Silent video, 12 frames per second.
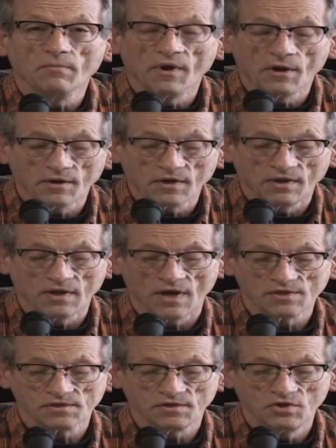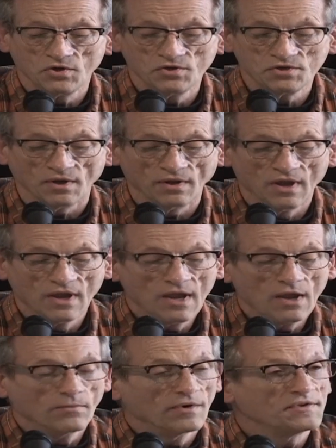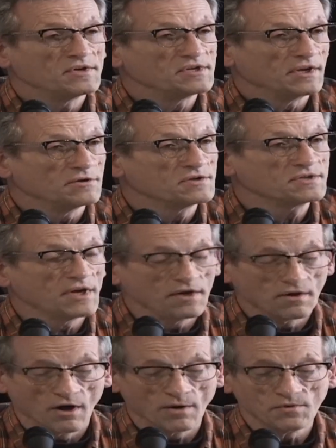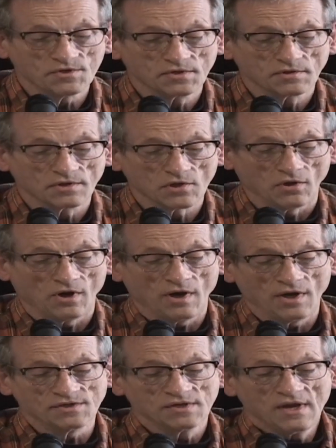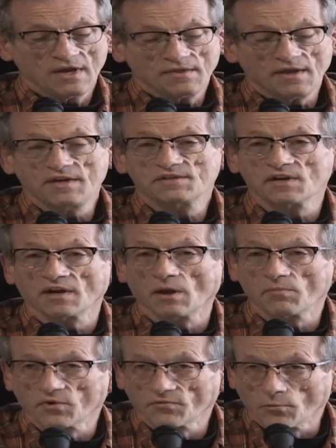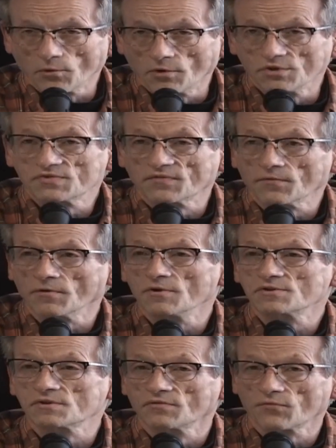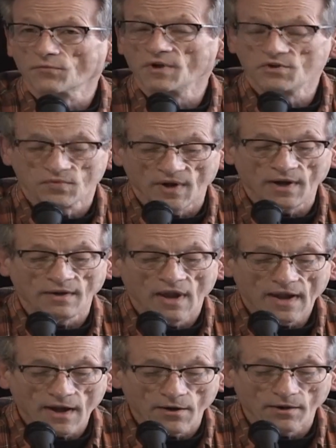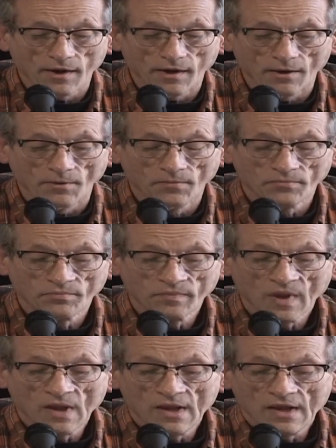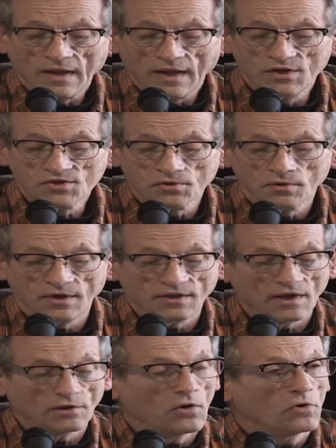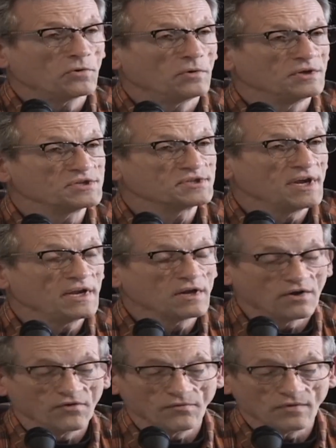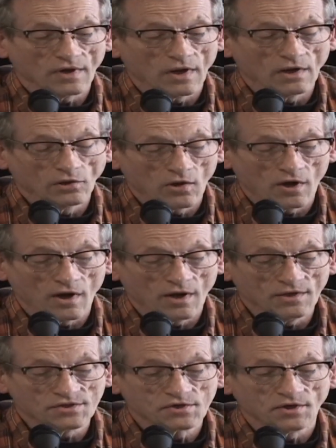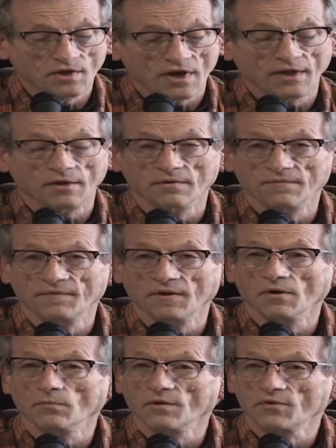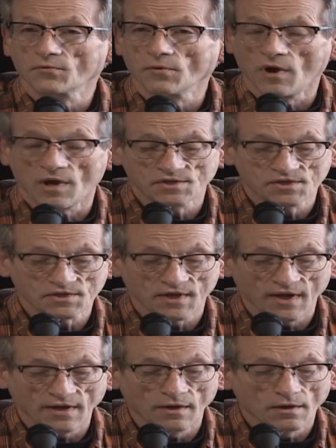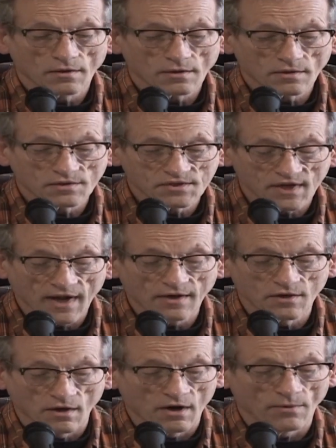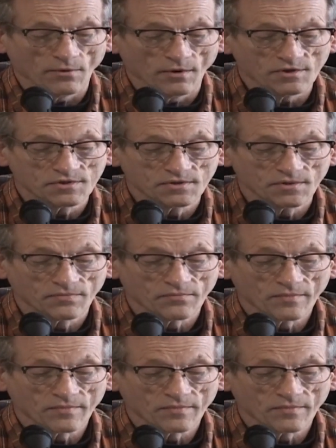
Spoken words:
American Constitution, with its interstate commerce clause, they set up the world's first free trade area, ensuring that local and state laws could not interfere with cross-state commerce.